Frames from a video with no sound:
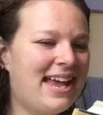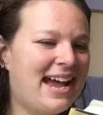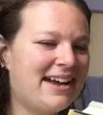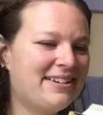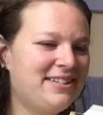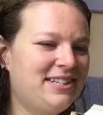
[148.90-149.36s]

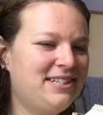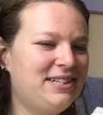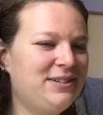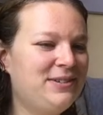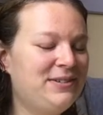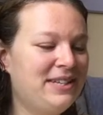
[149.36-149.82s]
Act
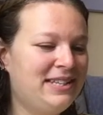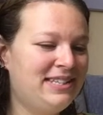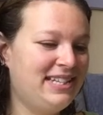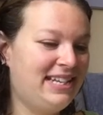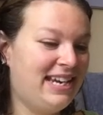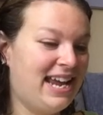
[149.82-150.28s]
2,
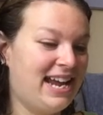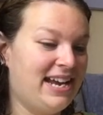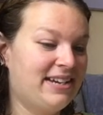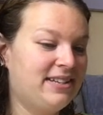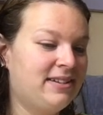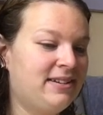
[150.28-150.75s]
Scene
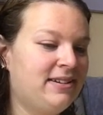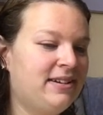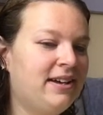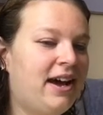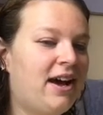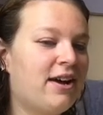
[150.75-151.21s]
8,
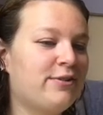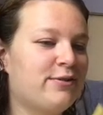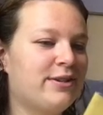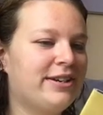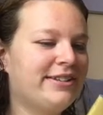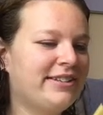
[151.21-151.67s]

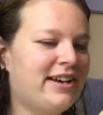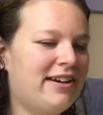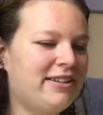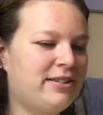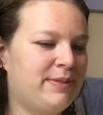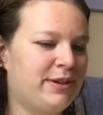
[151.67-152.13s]
Hogwarts
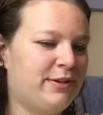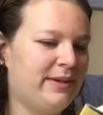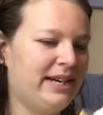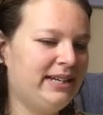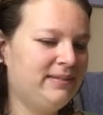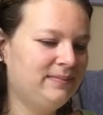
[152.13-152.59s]
Hospital
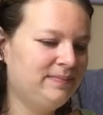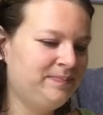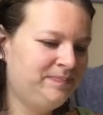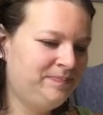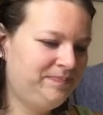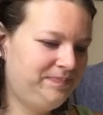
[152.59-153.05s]

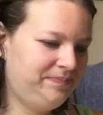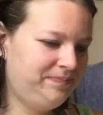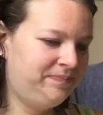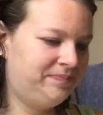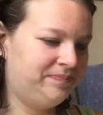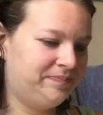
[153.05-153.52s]

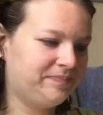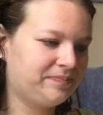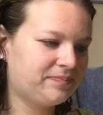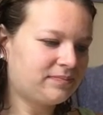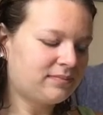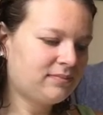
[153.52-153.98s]
Wing.
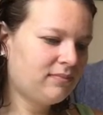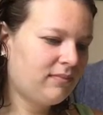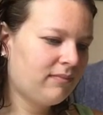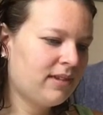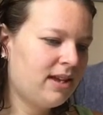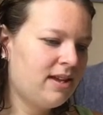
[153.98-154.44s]

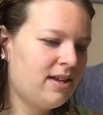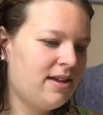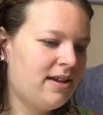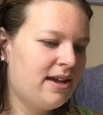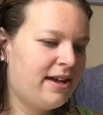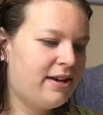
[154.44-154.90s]

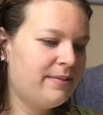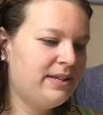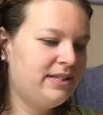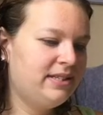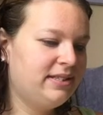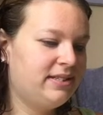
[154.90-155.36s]

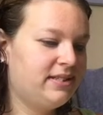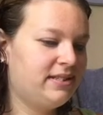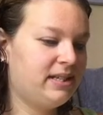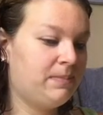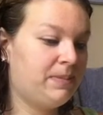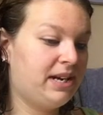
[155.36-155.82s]
Albus is
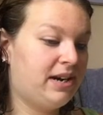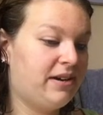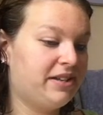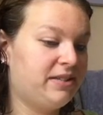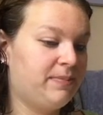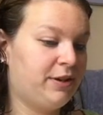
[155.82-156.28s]
asleep in a
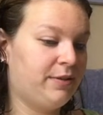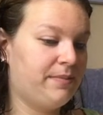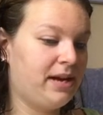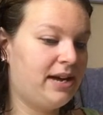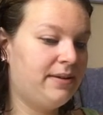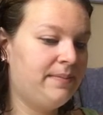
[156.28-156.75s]
hospital
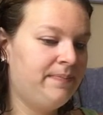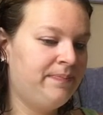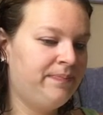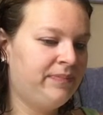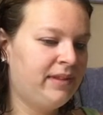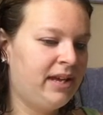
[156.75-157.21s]
bed.
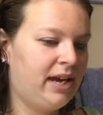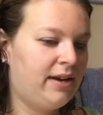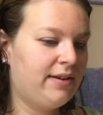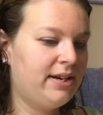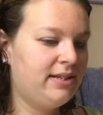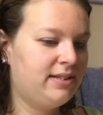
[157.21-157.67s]

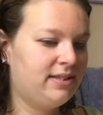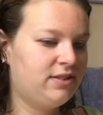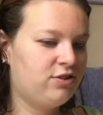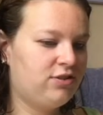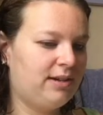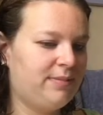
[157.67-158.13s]
Harry
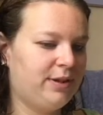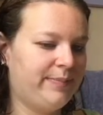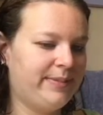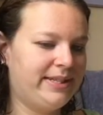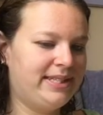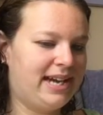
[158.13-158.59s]
sits
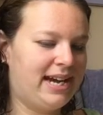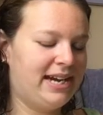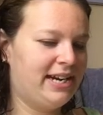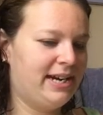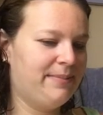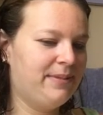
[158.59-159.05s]
troubled
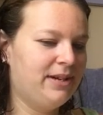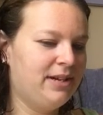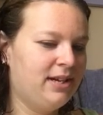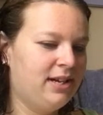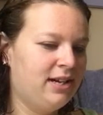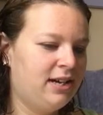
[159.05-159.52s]
beside him.
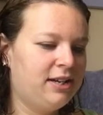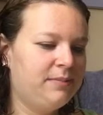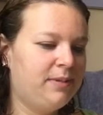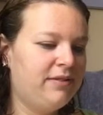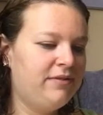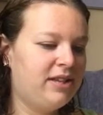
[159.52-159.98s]

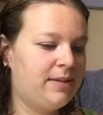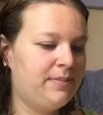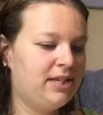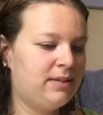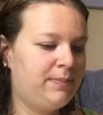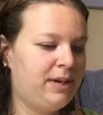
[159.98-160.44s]
Above them
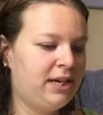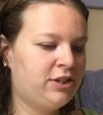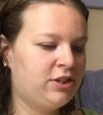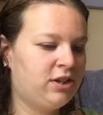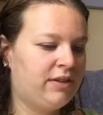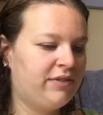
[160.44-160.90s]
is a
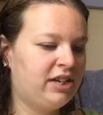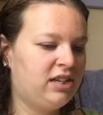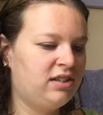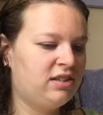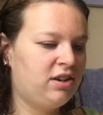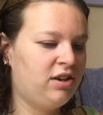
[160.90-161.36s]
picture of a
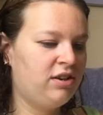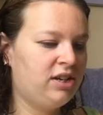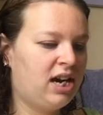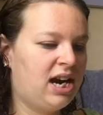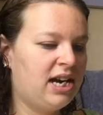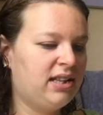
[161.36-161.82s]

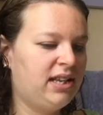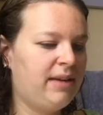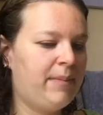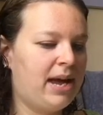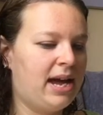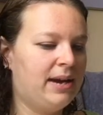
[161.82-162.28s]
concerned, kindly
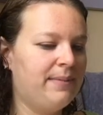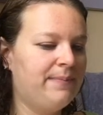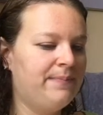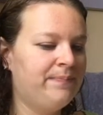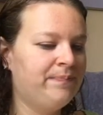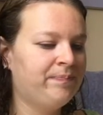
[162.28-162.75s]
man.